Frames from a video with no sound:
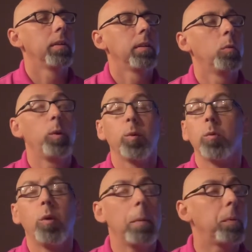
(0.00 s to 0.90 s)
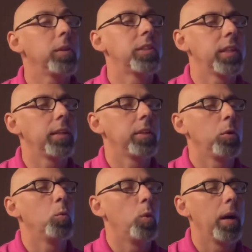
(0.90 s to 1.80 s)
That we would represent
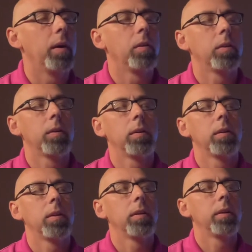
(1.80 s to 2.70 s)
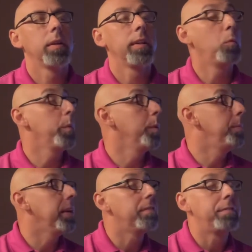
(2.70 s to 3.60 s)
you well. That we would
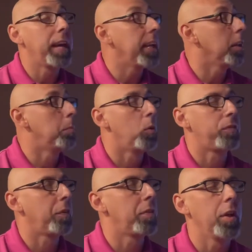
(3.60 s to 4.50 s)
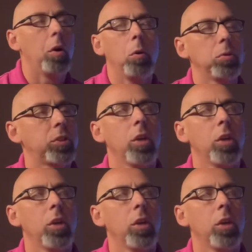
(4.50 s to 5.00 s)
be available for those